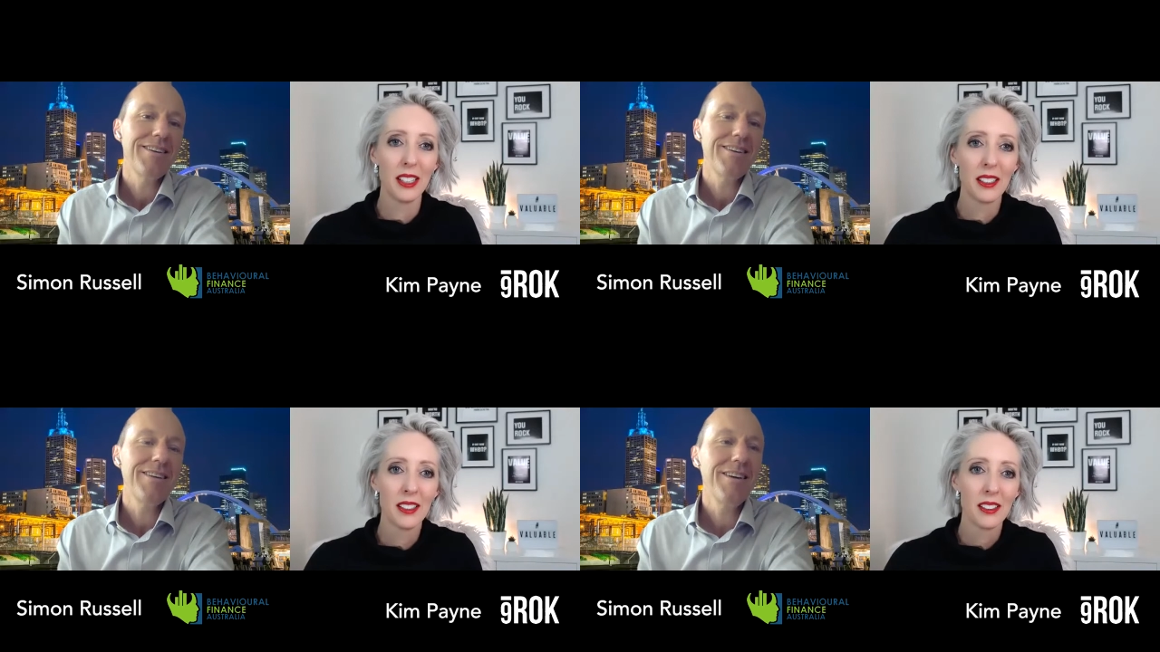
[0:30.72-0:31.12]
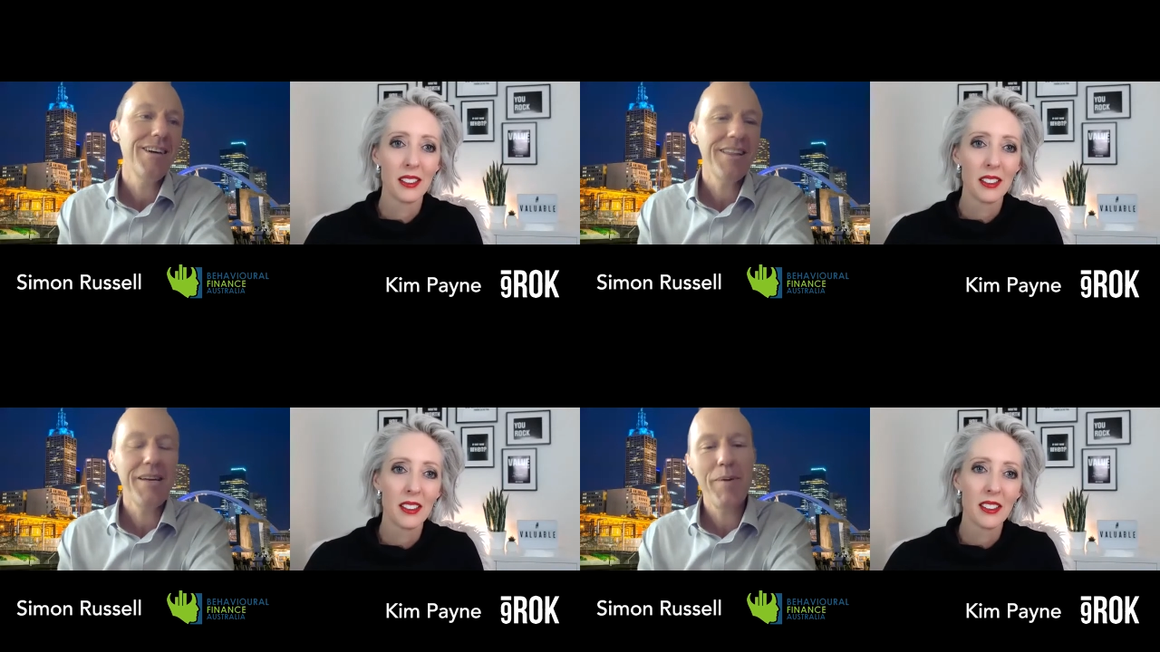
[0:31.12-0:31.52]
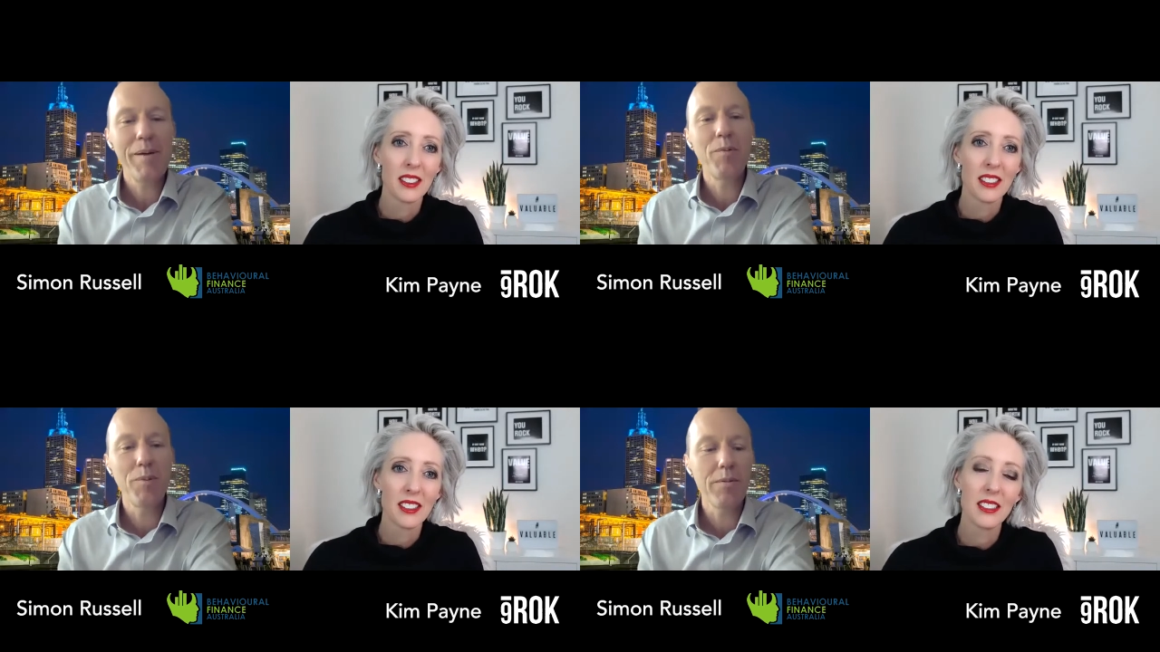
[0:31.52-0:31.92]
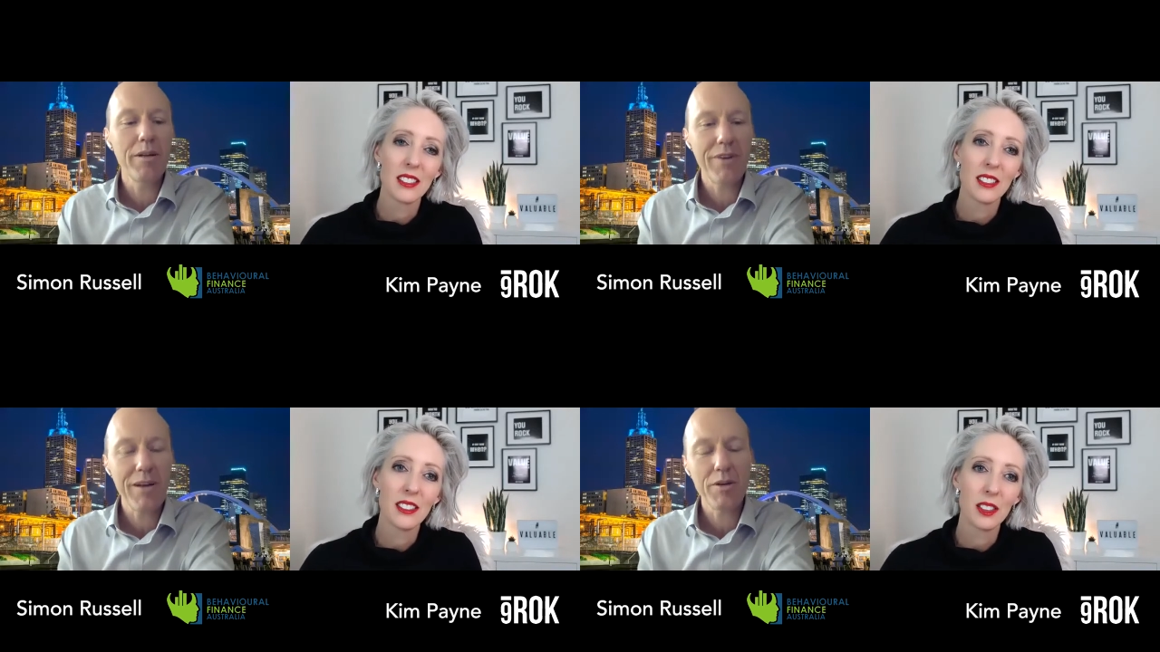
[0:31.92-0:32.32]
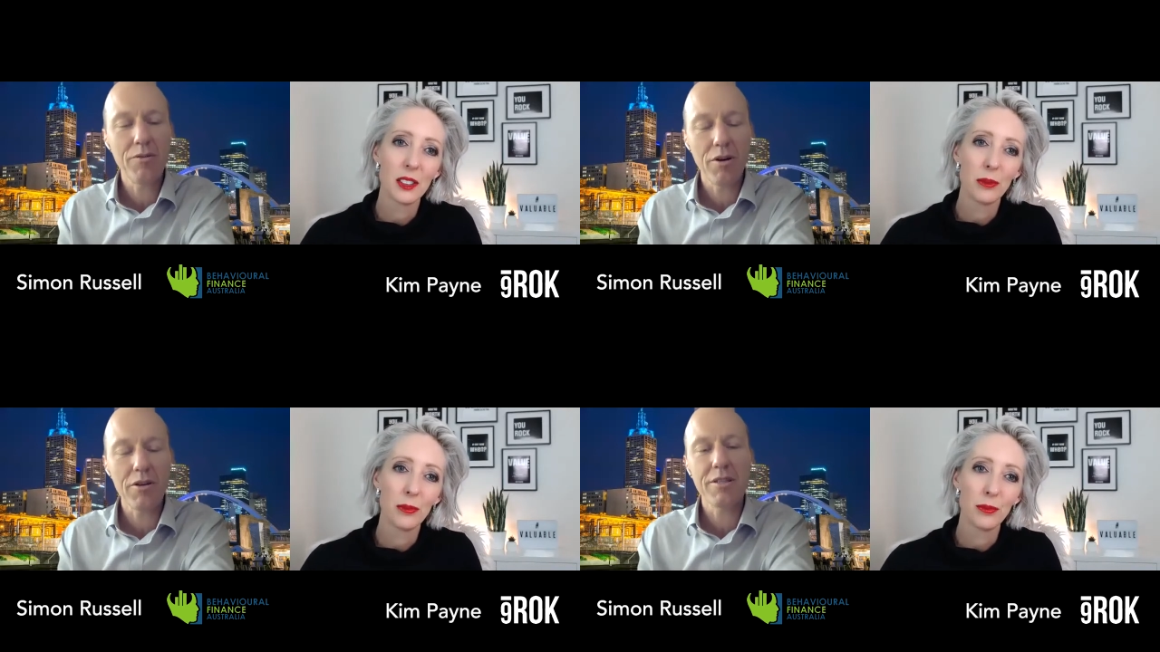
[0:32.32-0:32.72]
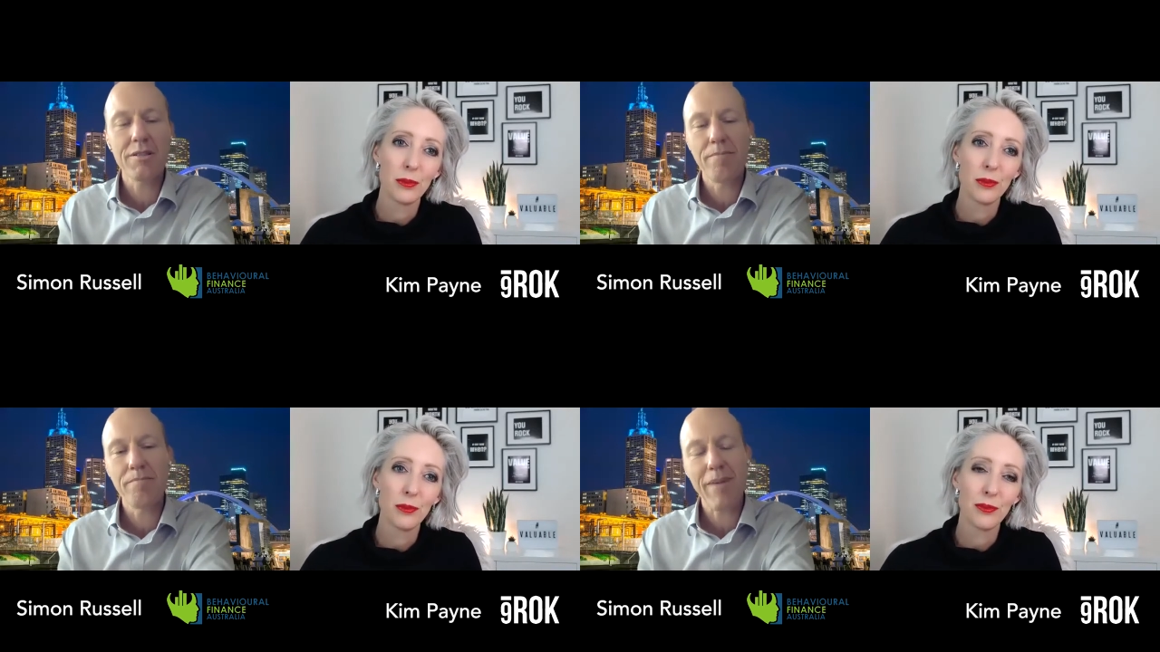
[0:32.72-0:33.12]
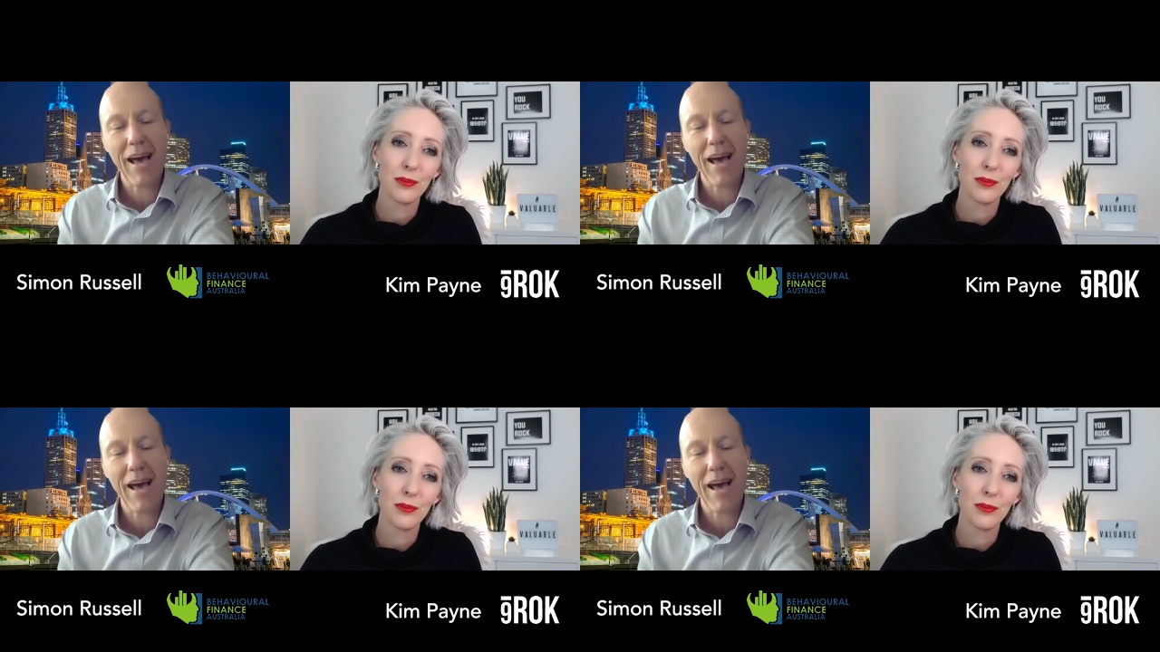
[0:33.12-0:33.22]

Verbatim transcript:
Speaker 1: Yeah, I think people probably have come across